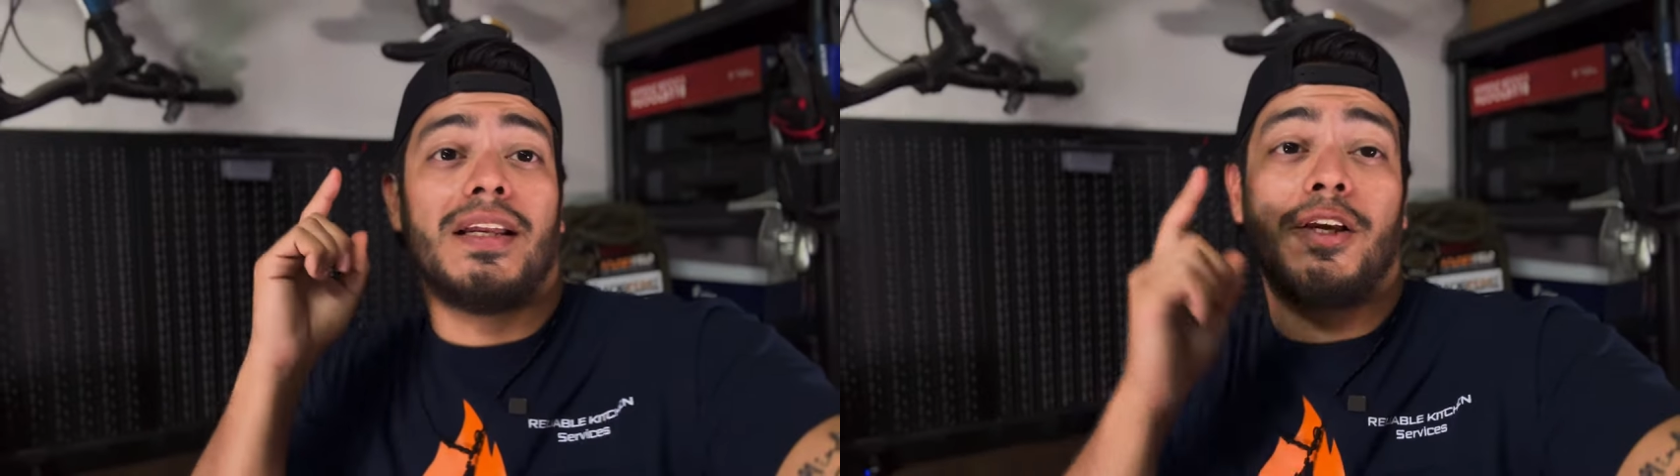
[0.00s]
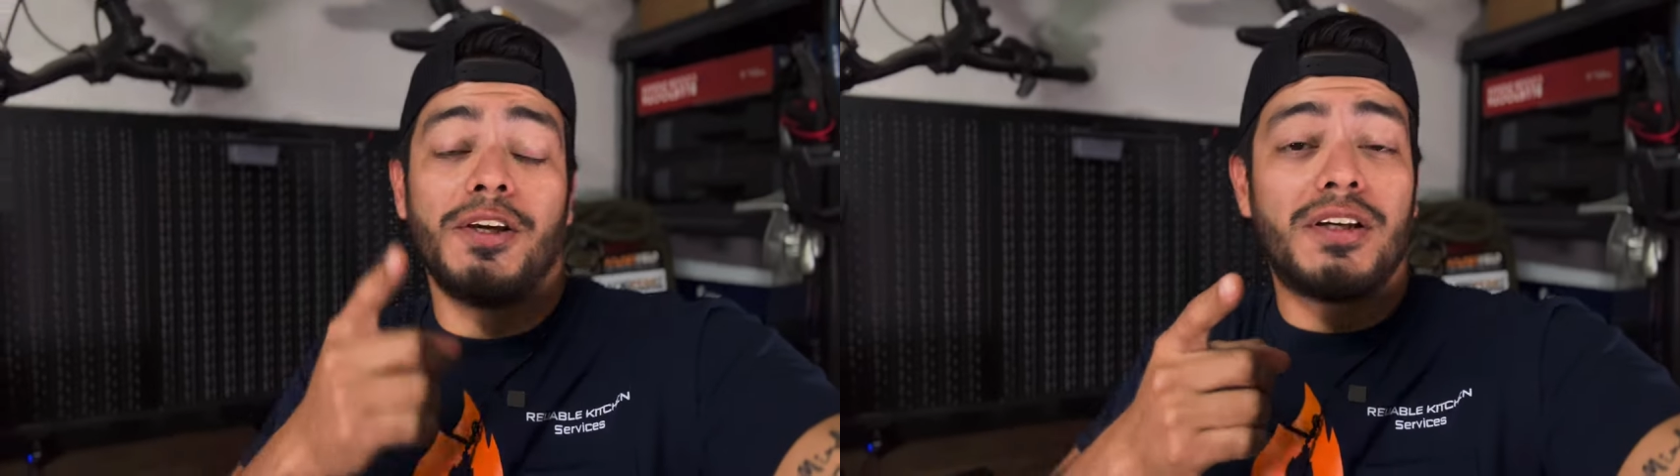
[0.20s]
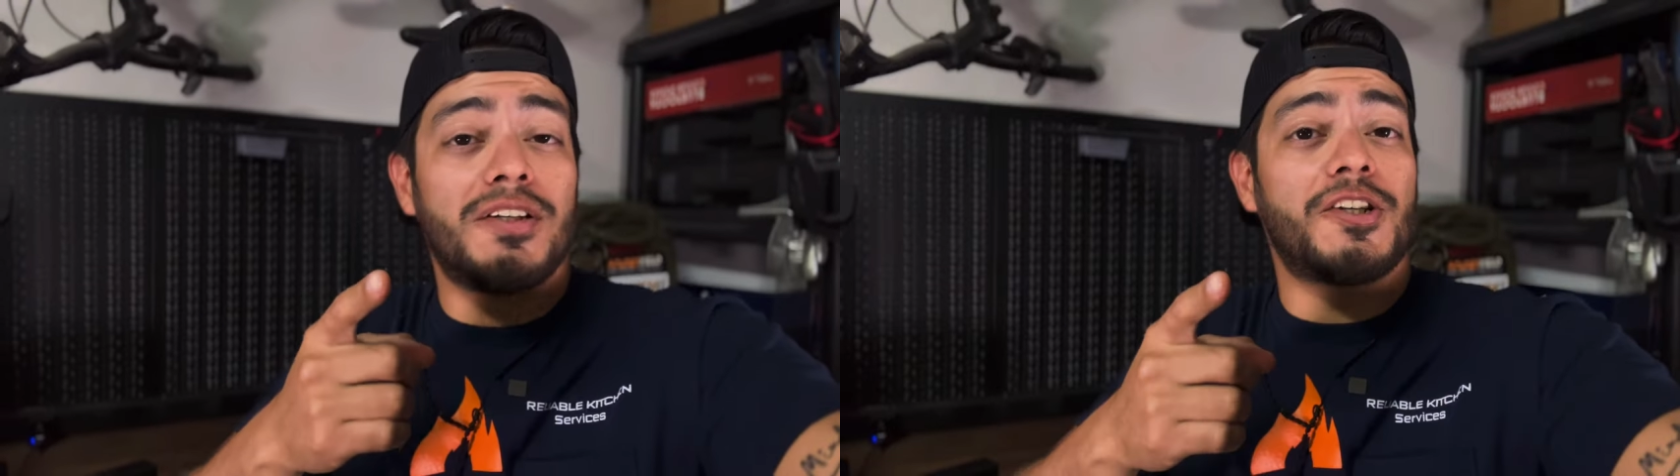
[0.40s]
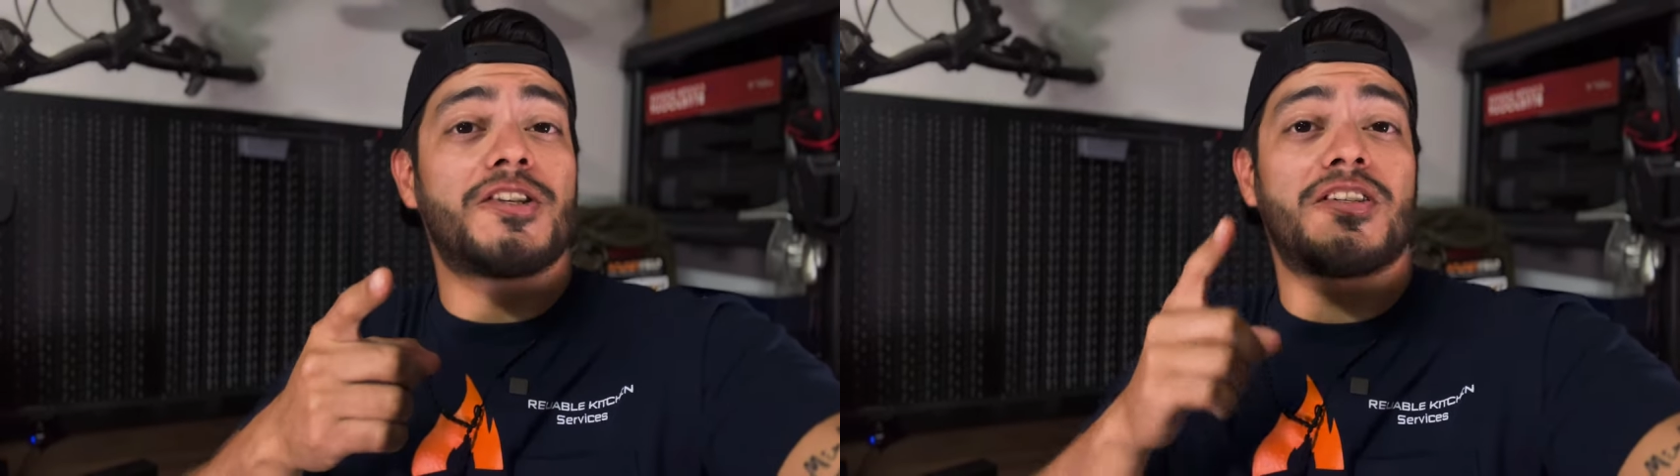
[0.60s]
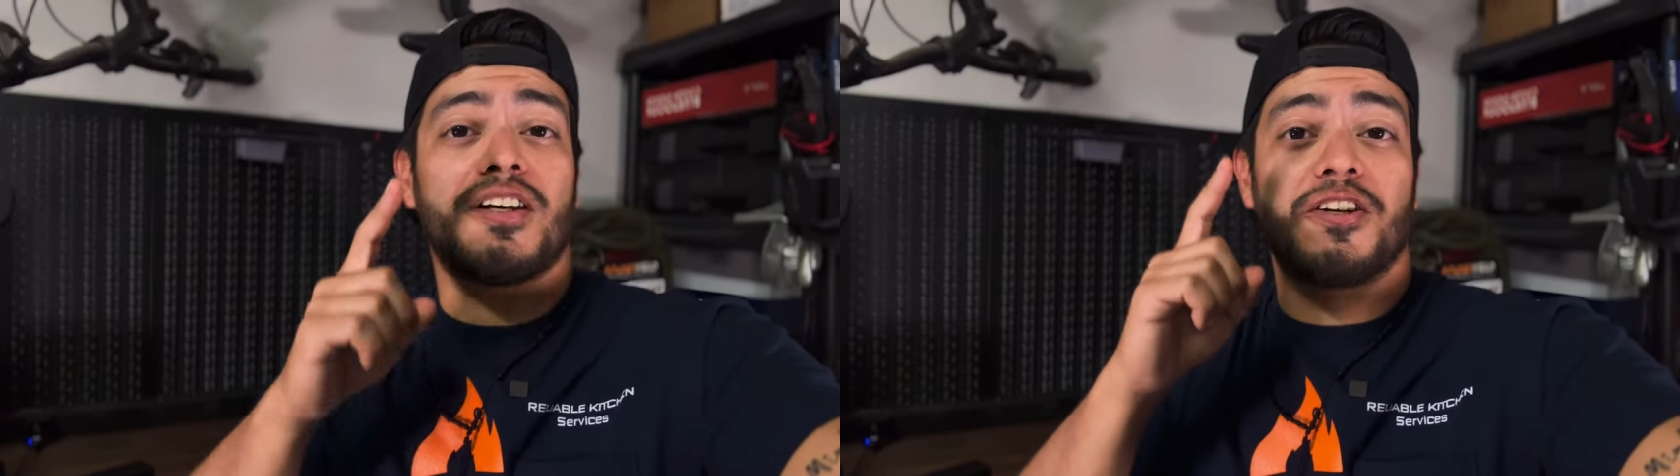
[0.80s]
Now you could
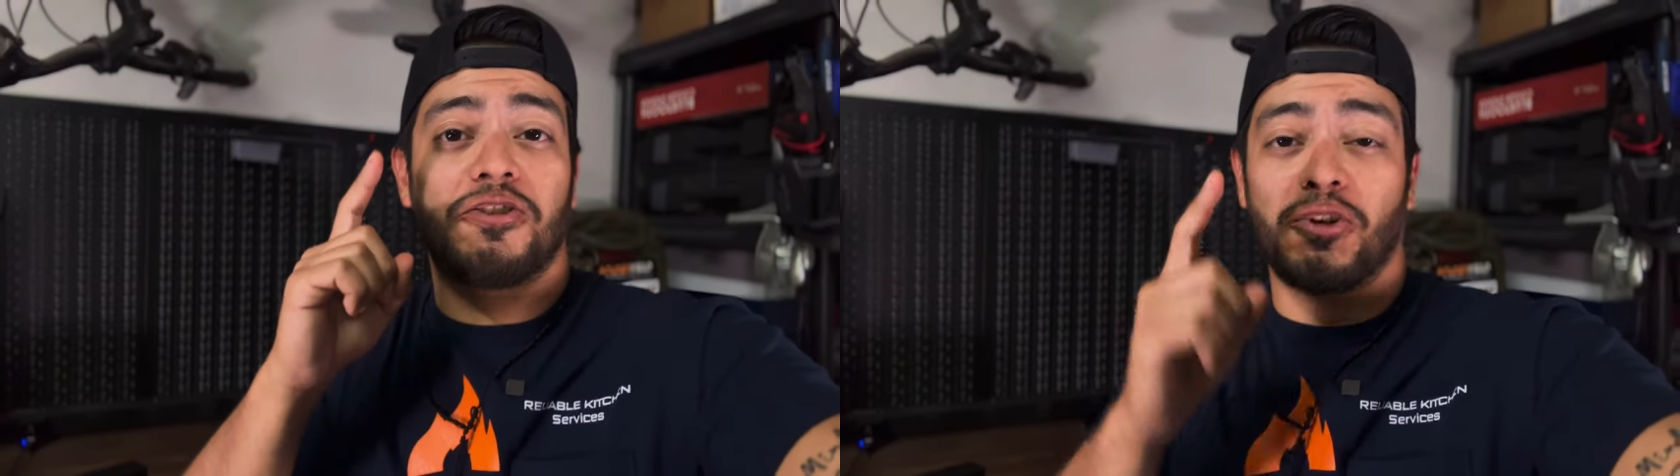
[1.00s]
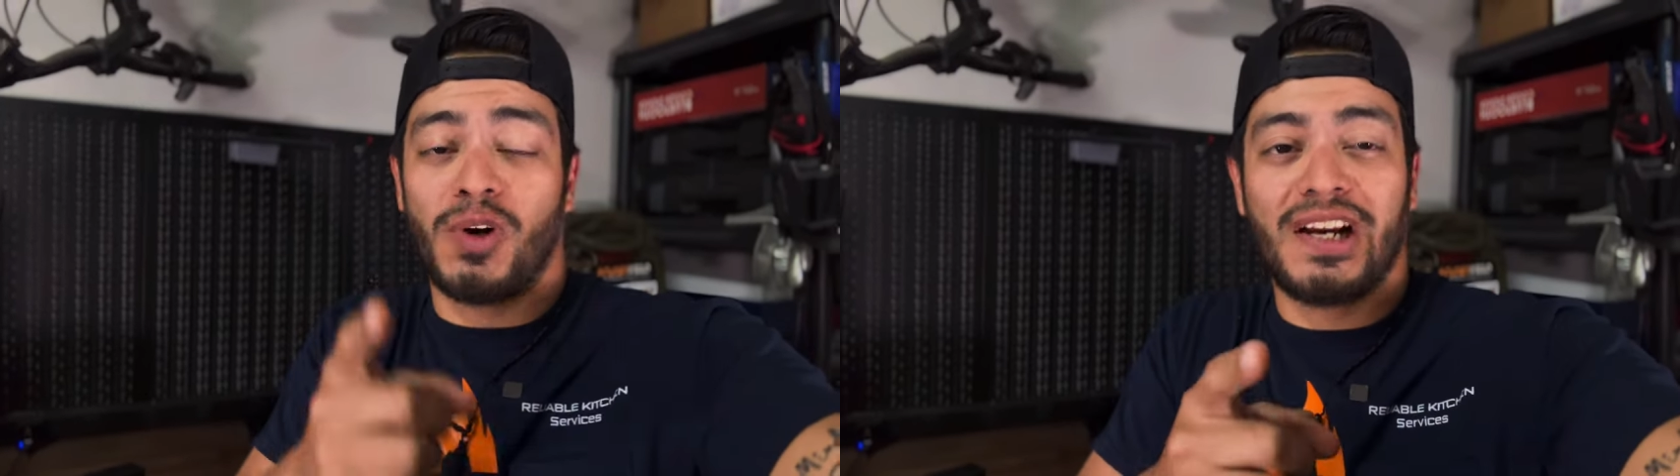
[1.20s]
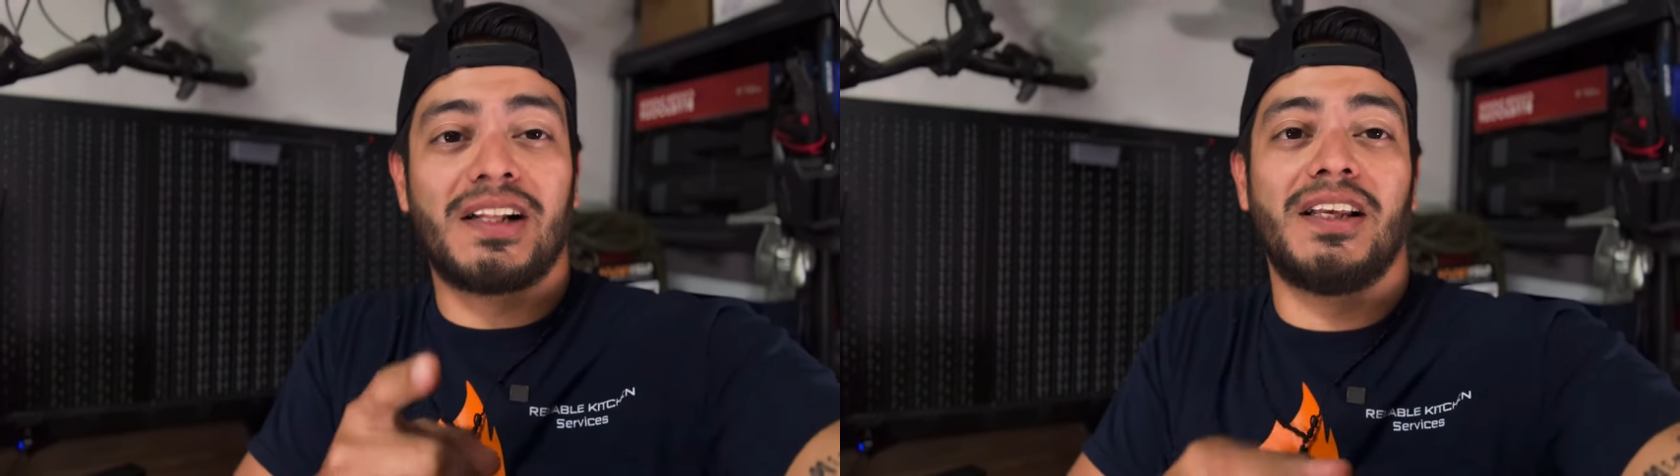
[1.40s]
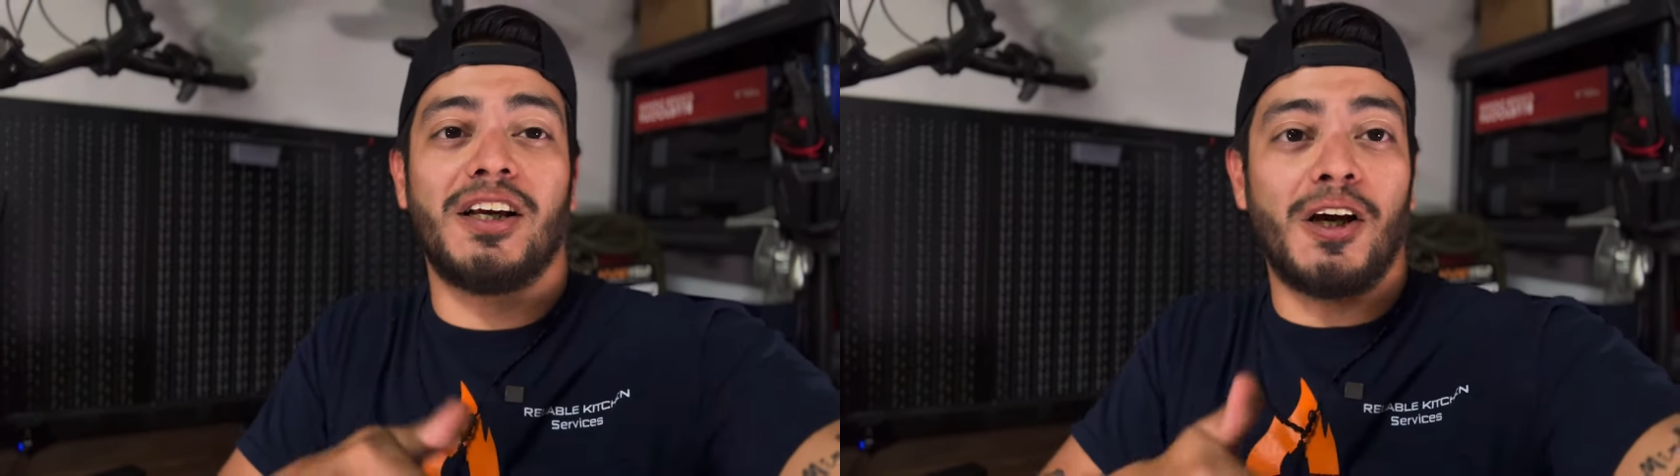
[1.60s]
just directly